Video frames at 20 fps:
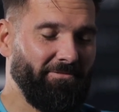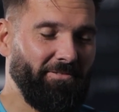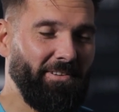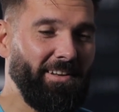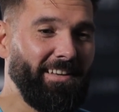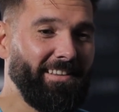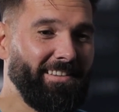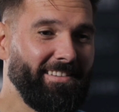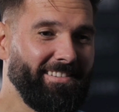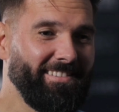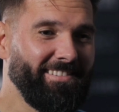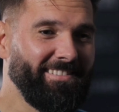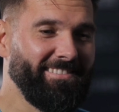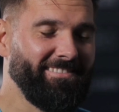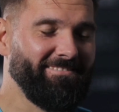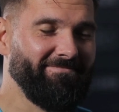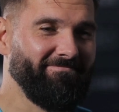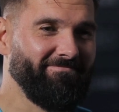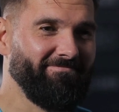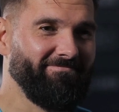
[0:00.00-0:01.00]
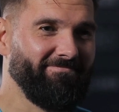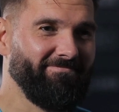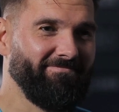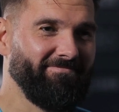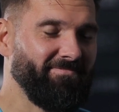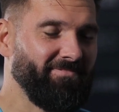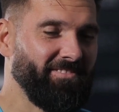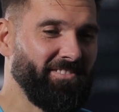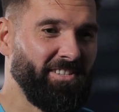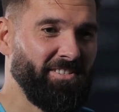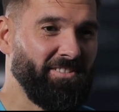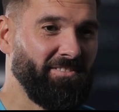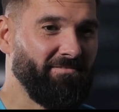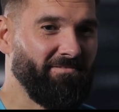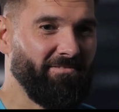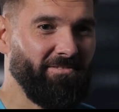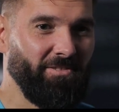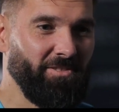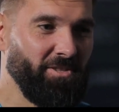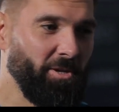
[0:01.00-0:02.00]
think
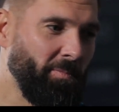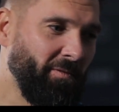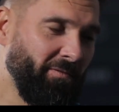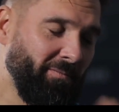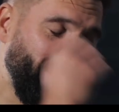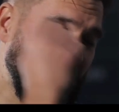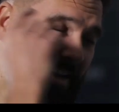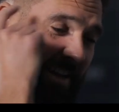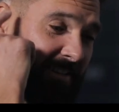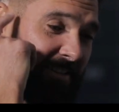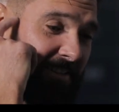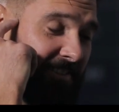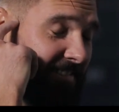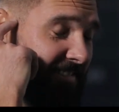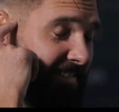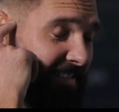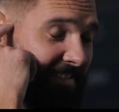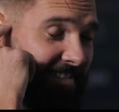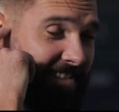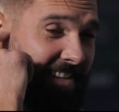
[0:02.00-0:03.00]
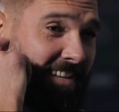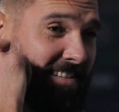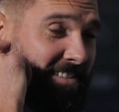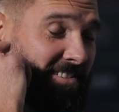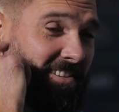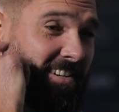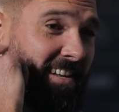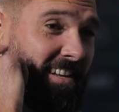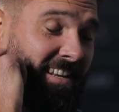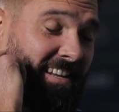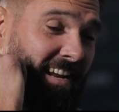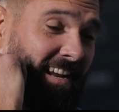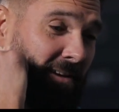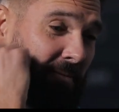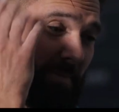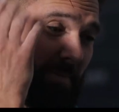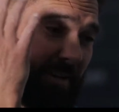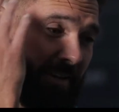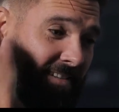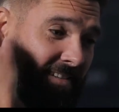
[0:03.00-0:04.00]
just on top of my head, just that really.
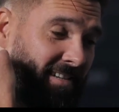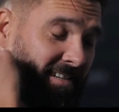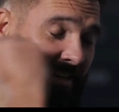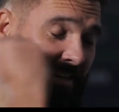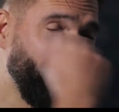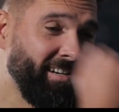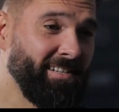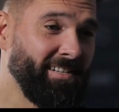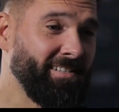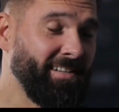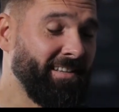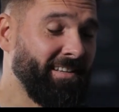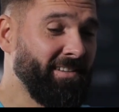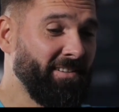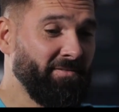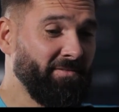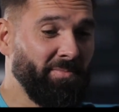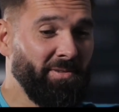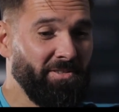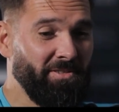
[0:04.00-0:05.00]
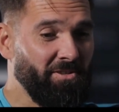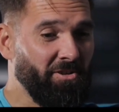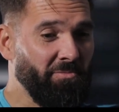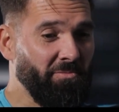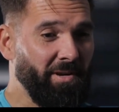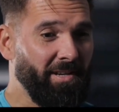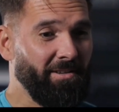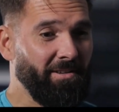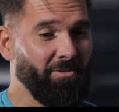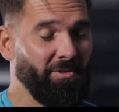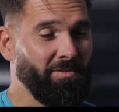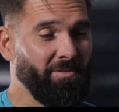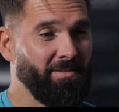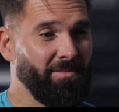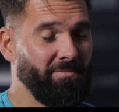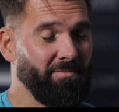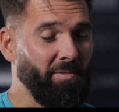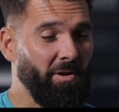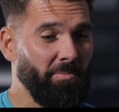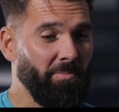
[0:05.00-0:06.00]
But like I said, there's been so many good
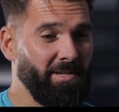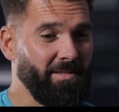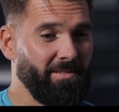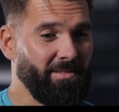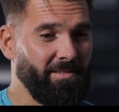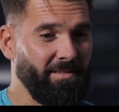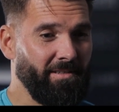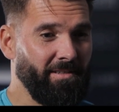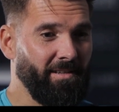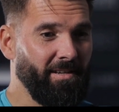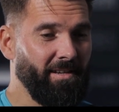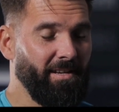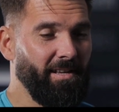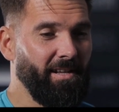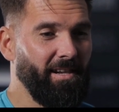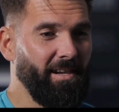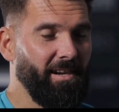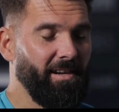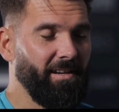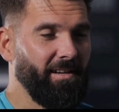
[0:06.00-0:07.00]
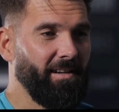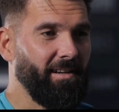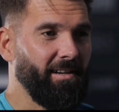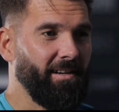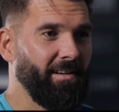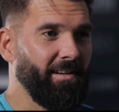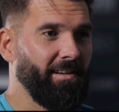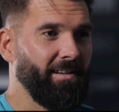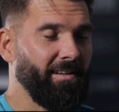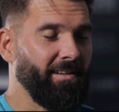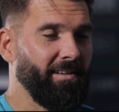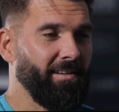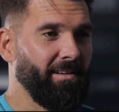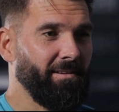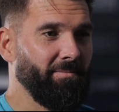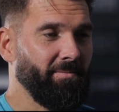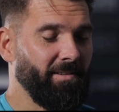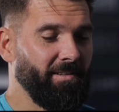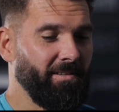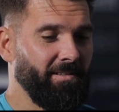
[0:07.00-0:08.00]
moments in
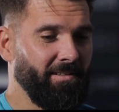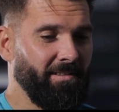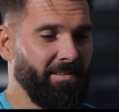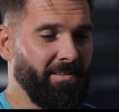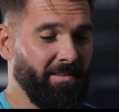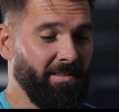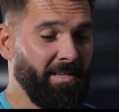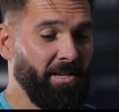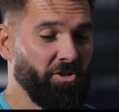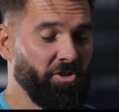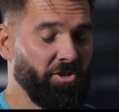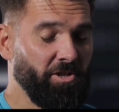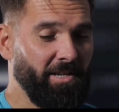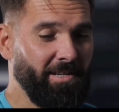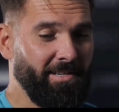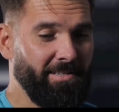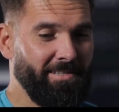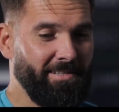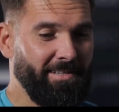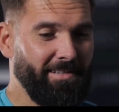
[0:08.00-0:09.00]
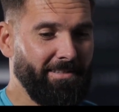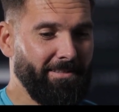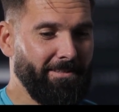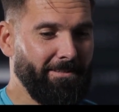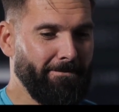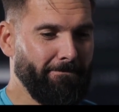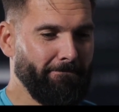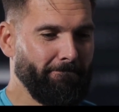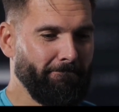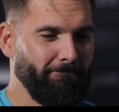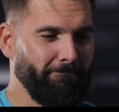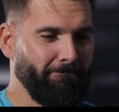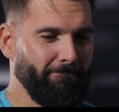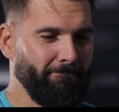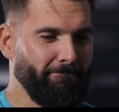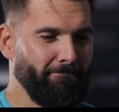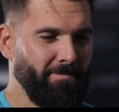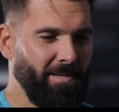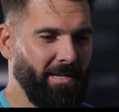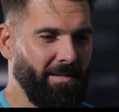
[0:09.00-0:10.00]
that shirt, and
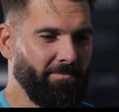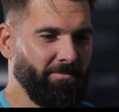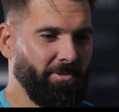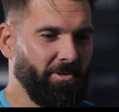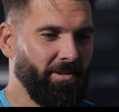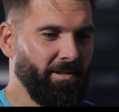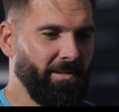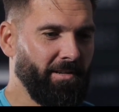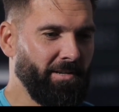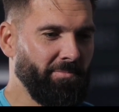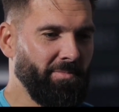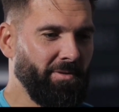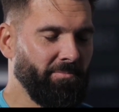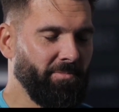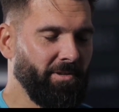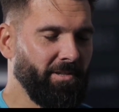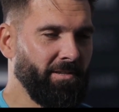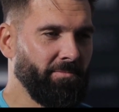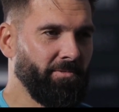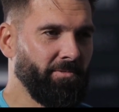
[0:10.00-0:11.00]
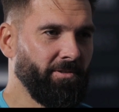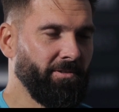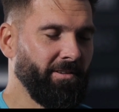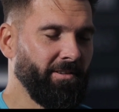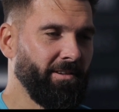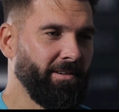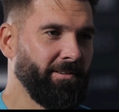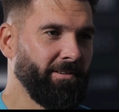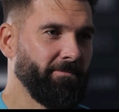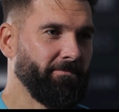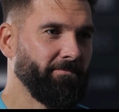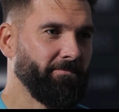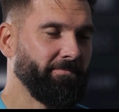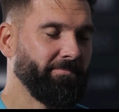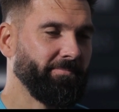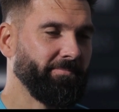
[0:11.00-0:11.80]
I'm gonna remember them all. Yeah.